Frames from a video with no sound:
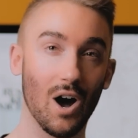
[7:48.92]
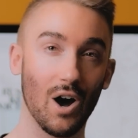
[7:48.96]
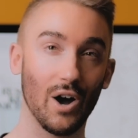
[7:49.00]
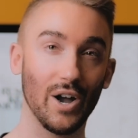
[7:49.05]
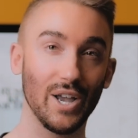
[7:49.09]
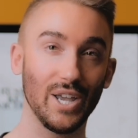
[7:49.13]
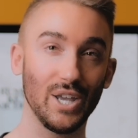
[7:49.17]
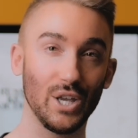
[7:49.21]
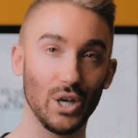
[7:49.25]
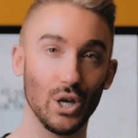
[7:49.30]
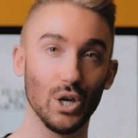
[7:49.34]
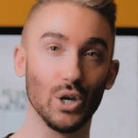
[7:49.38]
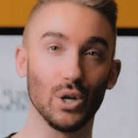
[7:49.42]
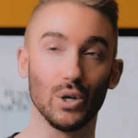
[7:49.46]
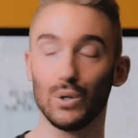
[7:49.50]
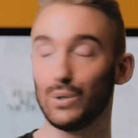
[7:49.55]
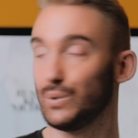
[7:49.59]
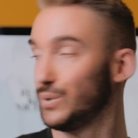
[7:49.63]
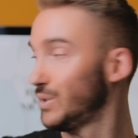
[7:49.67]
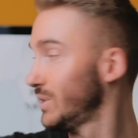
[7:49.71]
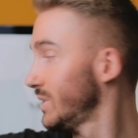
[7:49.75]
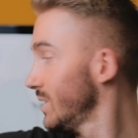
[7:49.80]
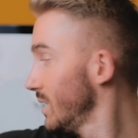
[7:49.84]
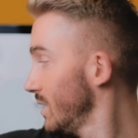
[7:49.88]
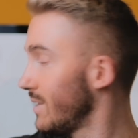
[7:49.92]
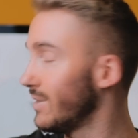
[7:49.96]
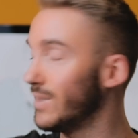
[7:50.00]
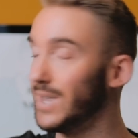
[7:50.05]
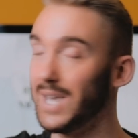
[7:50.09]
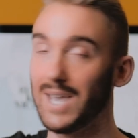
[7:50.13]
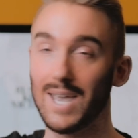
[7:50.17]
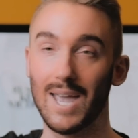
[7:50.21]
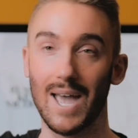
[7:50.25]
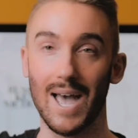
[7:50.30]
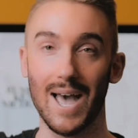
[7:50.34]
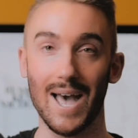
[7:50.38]
I use
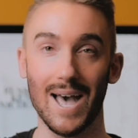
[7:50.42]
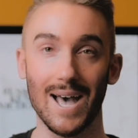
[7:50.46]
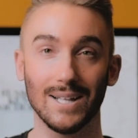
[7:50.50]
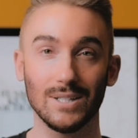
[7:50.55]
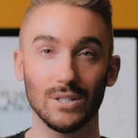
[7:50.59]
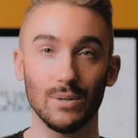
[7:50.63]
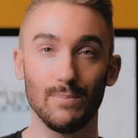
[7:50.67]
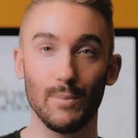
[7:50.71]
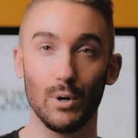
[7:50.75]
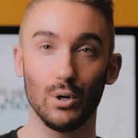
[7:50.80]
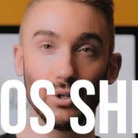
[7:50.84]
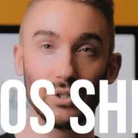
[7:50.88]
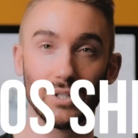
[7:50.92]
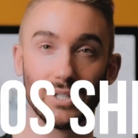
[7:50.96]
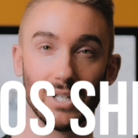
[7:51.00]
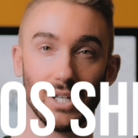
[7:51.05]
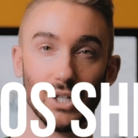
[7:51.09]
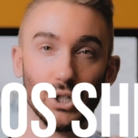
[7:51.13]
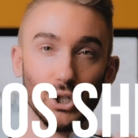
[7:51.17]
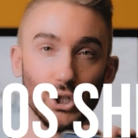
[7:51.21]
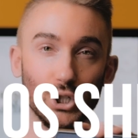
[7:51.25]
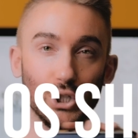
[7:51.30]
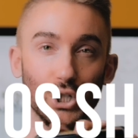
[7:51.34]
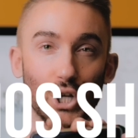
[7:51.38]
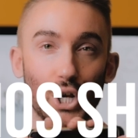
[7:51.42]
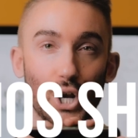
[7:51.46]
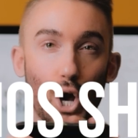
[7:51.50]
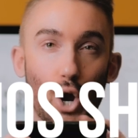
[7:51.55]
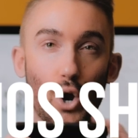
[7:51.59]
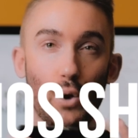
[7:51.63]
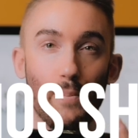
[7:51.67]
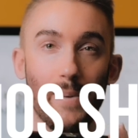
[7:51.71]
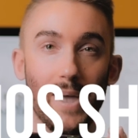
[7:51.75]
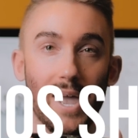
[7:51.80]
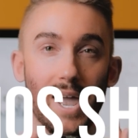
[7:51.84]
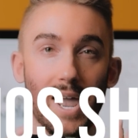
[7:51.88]
the Atomos
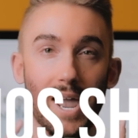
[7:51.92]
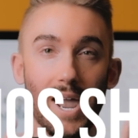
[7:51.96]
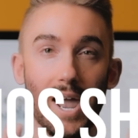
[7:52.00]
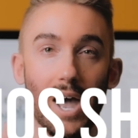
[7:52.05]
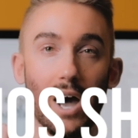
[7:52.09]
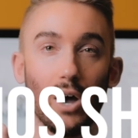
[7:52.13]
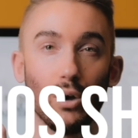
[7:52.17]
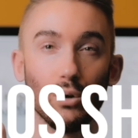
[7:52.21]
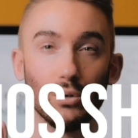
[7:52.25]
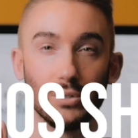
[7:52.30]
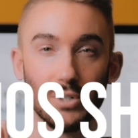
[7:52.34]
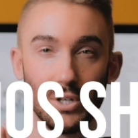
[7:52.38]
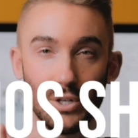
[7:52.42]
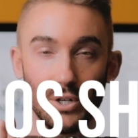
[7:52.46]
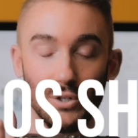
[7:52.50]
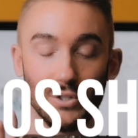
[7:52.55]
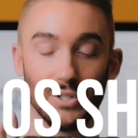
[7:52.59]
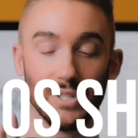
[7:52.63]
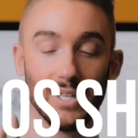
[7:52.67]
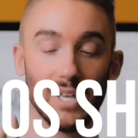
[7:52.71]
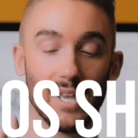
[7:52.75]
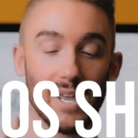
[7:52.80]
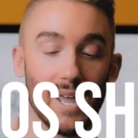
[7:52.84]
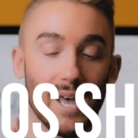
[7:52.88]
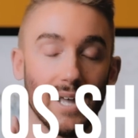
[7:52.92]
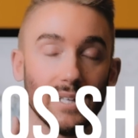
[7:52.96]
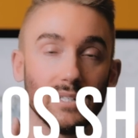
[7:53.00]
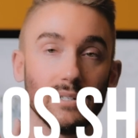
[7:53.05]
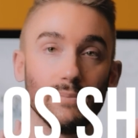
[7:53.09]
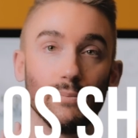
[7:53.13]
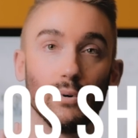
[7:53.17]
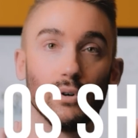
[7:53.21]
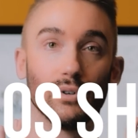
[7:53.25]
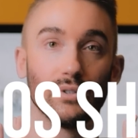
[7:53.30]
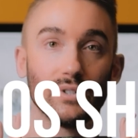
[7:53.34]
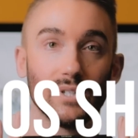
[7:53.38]
Shinobi. I also use the
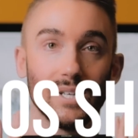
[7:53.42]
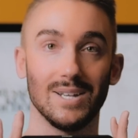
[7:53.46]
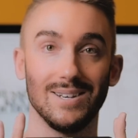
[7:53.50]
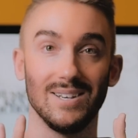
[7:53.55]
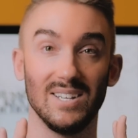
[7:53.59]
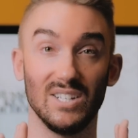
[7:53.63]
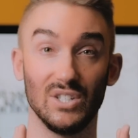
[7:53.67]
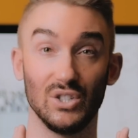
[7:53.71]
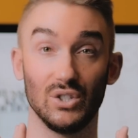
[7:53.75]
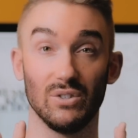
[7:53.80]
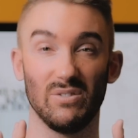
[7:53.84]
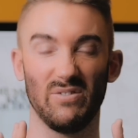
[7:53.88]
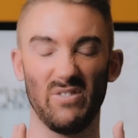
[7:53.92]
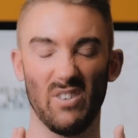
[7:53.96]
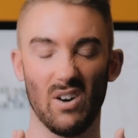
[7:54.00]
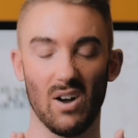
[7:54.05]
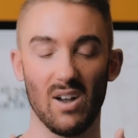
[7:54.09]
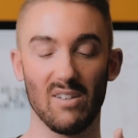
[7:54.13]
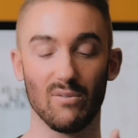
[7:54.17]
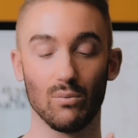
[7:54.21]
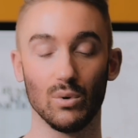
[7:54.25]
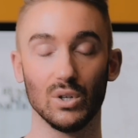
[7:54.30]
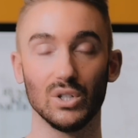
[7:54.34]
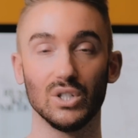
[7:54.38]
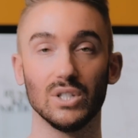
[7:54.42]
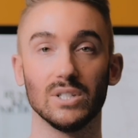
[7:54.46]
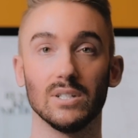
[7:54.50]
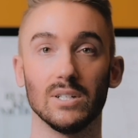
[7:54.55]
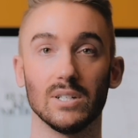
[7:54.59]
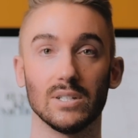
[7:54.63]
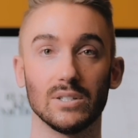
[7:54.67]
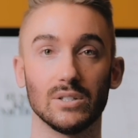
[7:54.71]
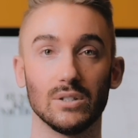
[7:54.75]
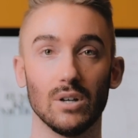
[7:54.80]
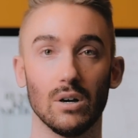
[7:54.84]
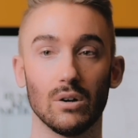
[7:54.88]
Atomos Ninja 5, which is an
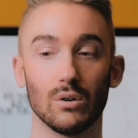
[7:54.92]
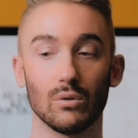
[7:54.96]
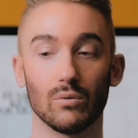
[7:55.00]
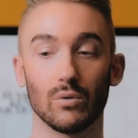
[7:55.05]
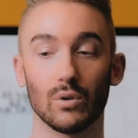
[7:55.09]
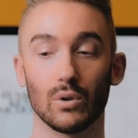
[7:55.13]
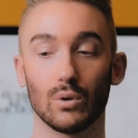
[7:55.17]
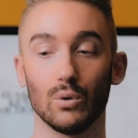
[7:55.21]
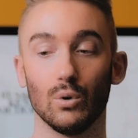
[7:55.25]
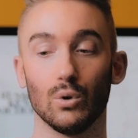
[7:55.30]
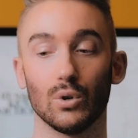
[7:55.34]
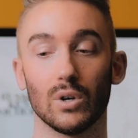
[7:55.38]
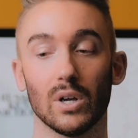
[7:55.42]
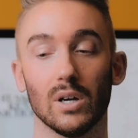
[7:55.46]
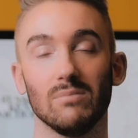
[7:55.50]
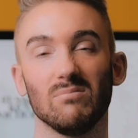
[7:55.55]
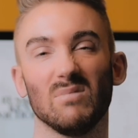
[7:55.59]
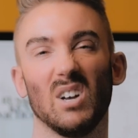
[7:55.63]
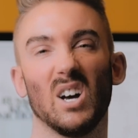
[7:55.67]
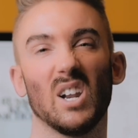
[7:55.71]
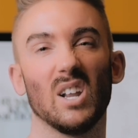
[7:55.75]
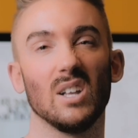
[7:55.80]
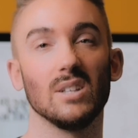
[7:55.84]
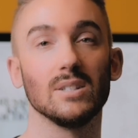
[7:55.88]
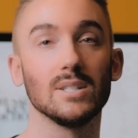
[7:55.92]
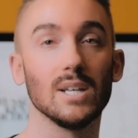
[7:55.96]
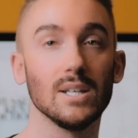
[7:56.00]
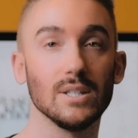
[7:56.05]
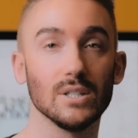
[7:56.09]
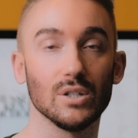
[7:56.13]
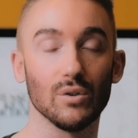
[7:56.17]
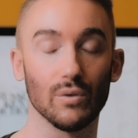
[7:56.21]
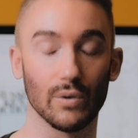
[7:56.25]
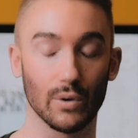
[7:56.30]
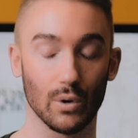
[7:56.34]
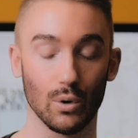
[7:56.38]
external recorder. I don't
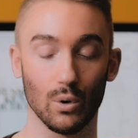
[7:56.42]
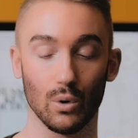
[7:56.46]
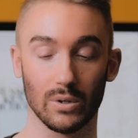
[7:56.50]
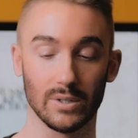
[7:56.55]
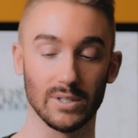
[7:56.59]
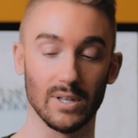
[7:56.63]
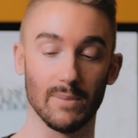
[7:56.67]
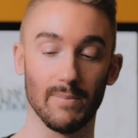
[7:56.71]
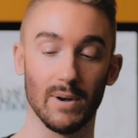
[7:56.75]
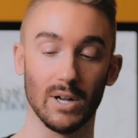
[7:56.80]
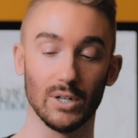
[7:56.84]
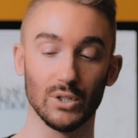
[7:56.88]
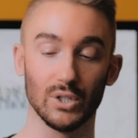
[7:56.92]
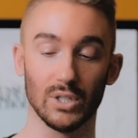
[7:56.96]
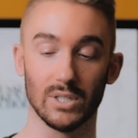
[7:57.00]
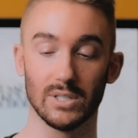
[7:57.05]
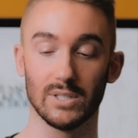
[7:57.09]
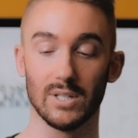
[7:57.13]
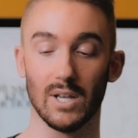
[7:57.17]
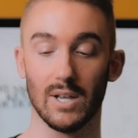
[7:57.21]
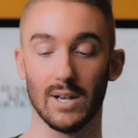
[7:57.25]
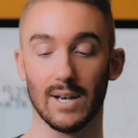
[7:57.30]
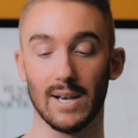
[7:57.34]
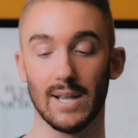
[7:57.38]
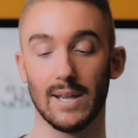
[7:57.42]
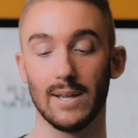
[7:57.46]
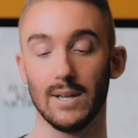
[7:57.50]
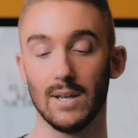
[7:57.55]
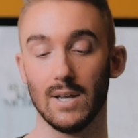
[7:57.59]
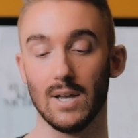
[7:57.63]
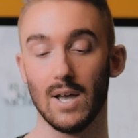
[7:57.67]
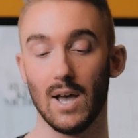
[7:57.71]
tend to record so much externally.